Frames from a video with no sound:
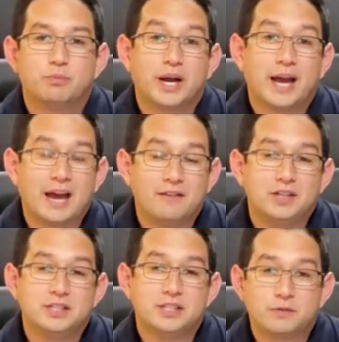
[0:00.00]
but
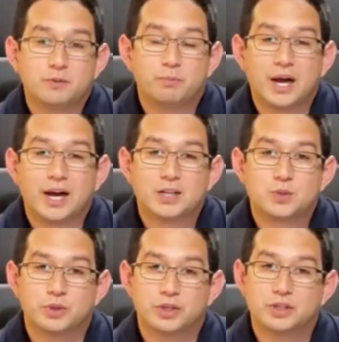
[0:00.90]
having different
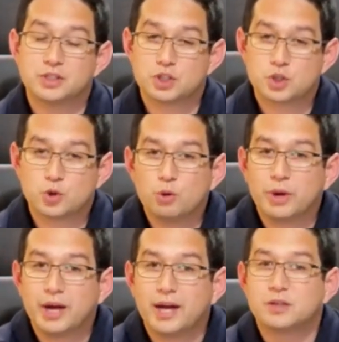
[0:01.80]
passwords and
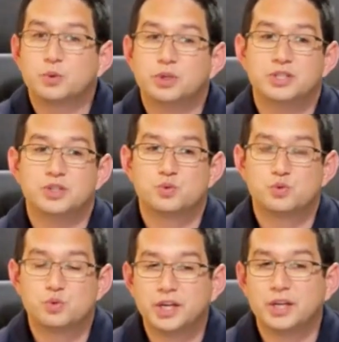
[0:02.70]
strong passwords
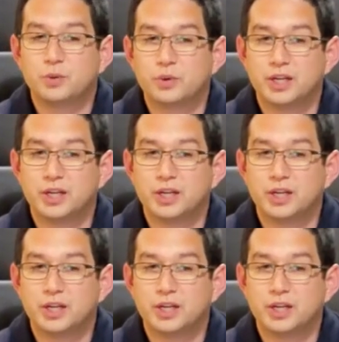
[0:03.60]
is really,